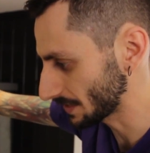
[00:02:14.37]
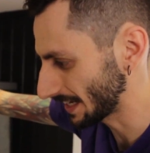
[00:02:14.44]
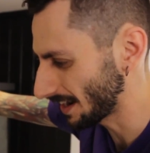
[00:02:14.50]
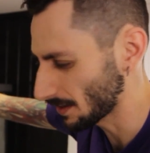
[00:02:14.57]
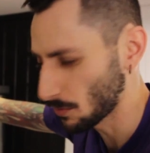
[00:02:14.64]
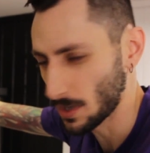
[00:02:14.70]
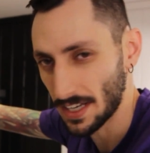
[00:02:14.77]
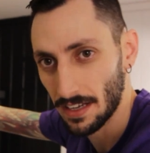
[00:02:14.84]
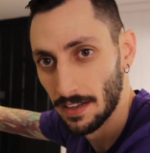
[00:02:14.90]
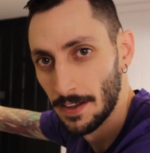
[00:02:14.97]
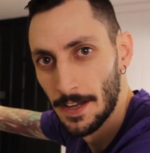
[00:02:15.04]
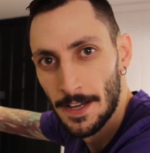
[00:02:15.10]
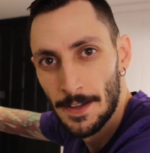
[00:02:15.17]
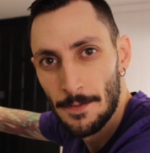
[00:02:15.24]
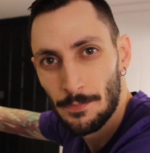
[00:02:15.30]
I kind of want
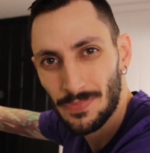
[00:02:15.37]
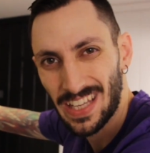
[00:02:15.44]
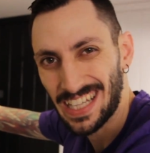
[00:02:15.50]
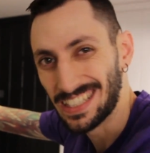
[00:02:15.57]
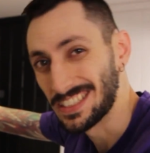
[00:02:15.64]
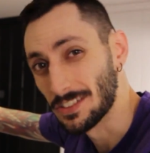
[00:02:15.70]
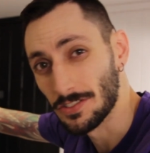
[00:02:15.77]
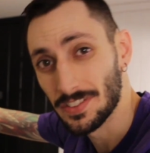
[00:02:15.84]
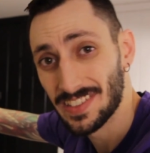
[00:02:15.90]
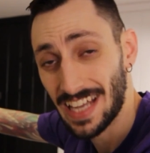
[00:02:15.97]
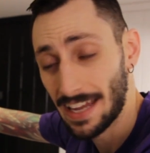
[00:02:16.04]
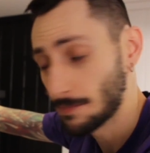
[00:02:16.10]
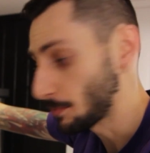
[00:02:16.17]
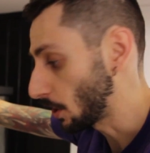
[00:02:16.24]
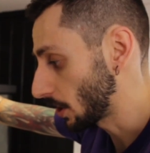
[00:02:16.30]
like a little
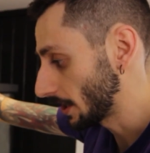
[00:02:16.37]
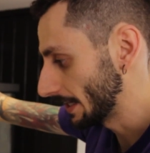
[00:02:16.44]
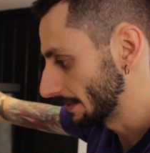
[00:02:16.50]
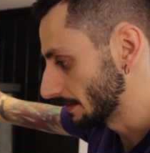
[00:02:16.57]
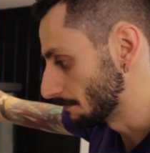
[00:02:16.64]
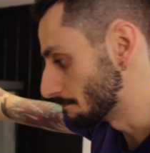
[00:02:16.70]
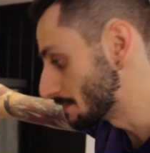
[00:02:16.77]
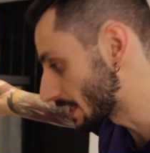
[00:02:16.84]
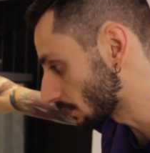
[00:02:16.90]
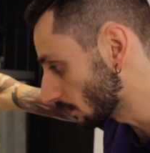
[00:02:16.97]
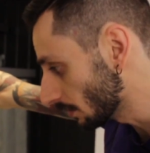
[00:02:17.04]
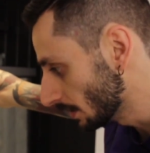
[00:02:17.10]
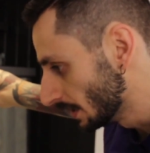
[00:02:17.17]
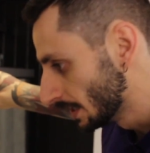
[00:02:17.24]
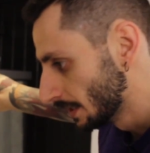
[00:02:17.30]
sandbar in the
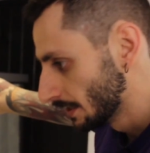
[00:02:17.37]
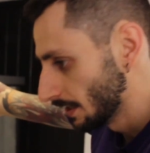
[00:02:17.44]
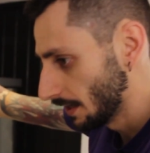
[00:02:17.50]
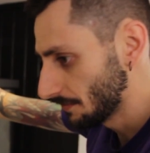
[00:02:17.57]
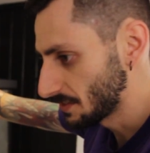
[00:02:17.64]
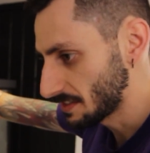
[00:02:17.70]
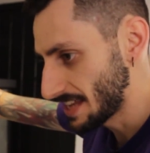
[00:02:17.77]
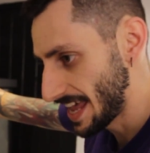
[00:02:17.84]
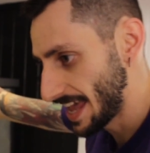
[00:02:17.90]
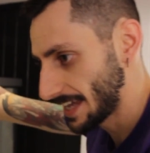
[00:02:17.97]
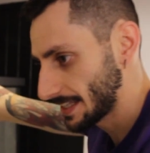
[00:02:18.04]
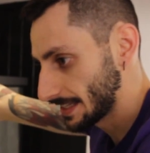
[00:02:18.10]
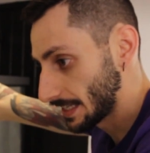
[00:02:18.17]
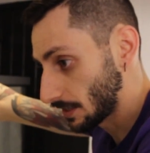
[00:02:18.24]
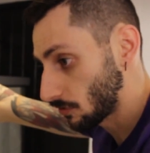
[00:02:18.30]
middle of the tank
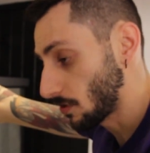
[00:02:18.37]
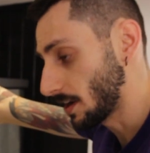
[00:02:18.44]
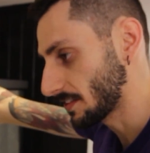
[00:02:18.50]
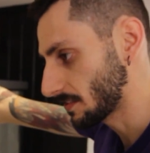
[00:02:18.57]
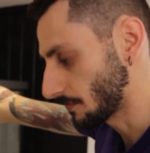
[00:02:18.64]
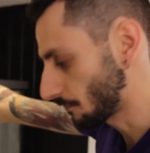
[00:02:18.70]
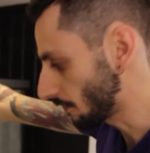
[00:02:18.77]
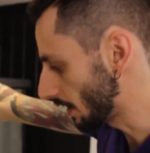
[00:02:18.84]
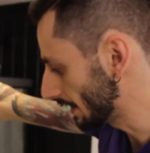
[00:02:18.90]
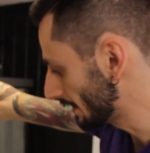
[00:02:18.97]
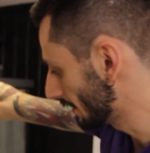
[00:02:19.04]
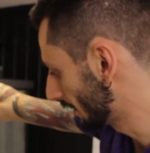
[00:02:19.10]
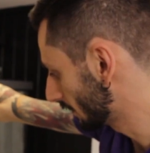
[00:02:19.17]
and then across the front.